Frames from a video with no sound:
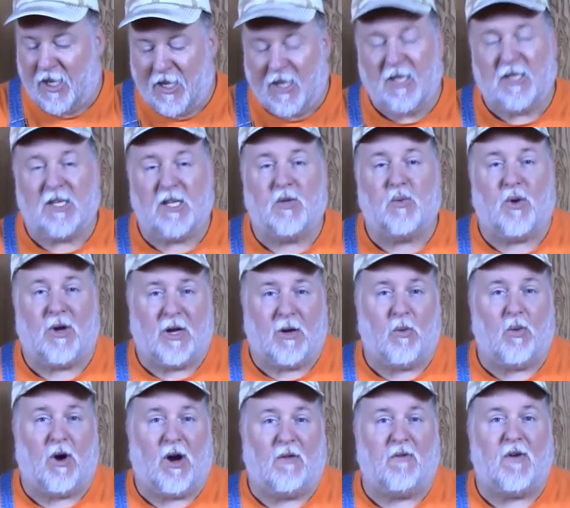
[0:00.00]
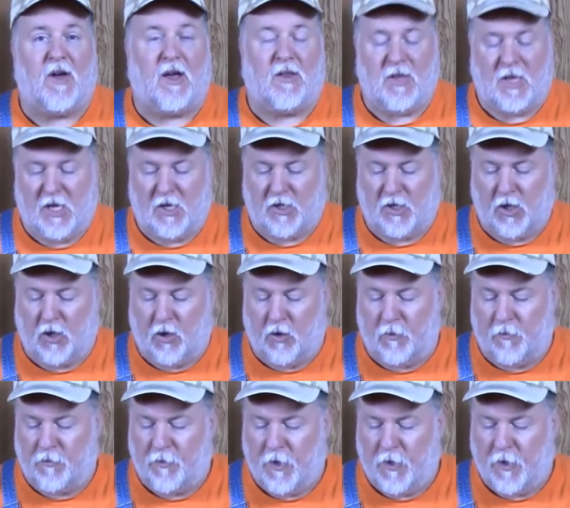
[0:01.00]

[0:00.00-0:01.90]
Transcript: This is where I found these two.